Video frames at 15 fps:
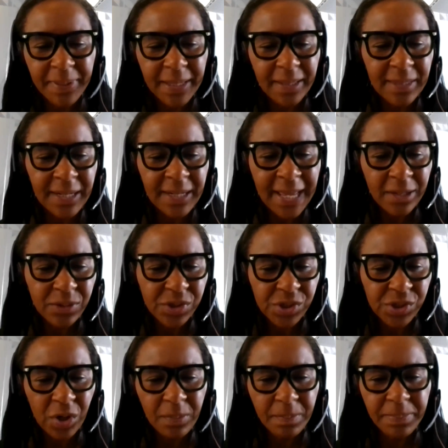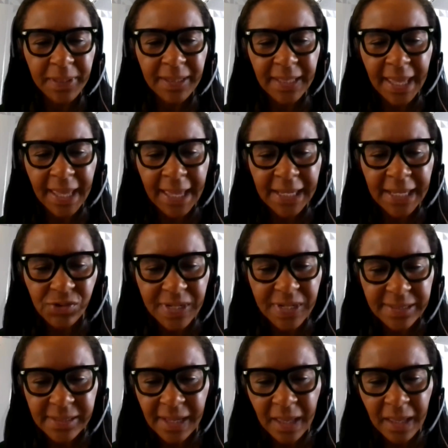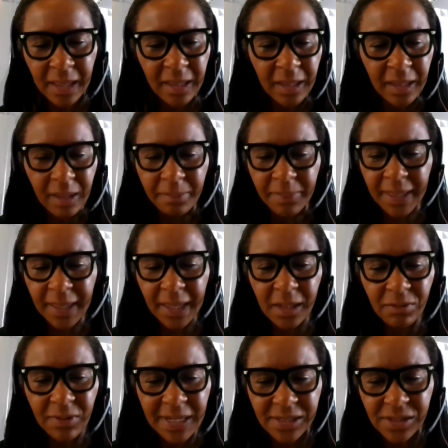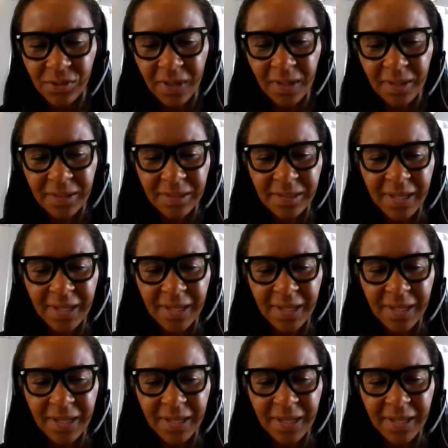be it the nail shop, be it the hairdresser, be it in a restaurant.